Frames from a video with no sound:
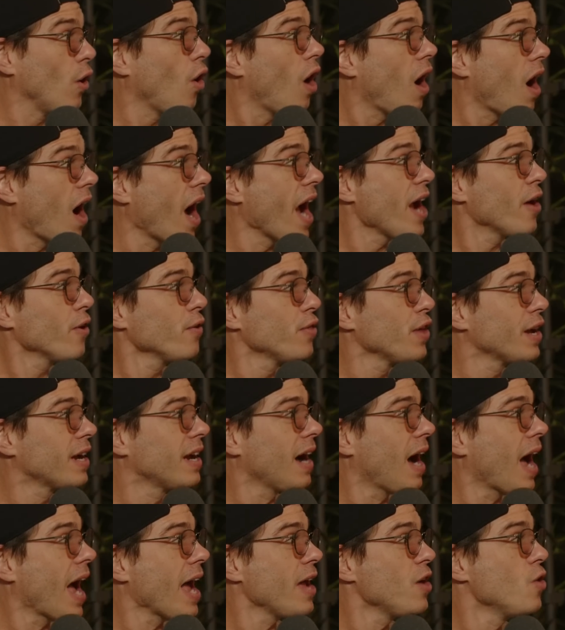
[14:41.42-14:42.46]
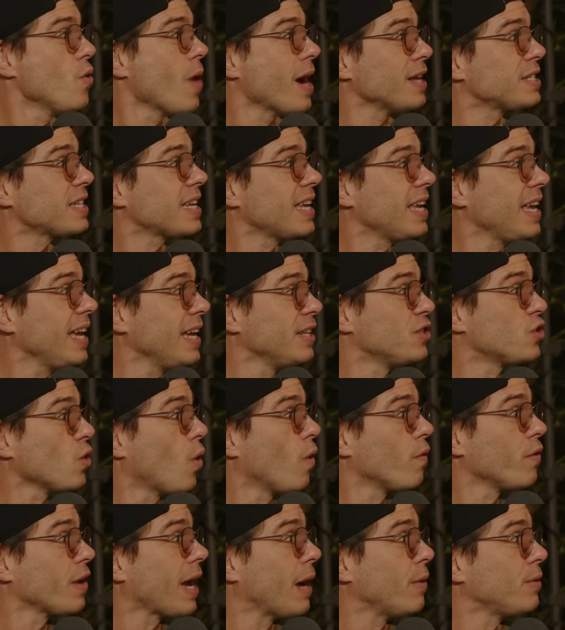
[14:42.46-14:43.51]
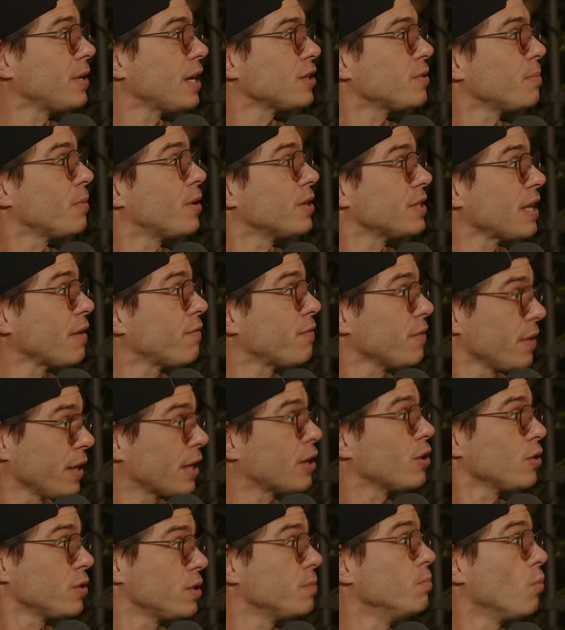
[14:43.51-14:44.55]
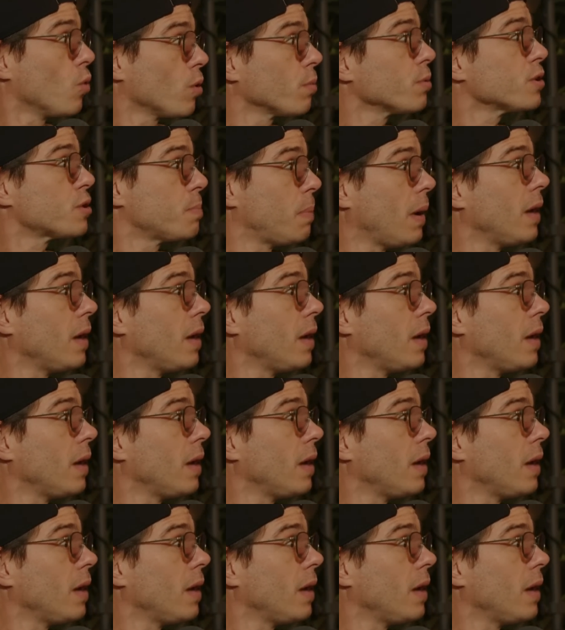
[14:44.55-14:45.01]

they'll that's hire the guy who has kids over the guy who doesn't because they feel like he's more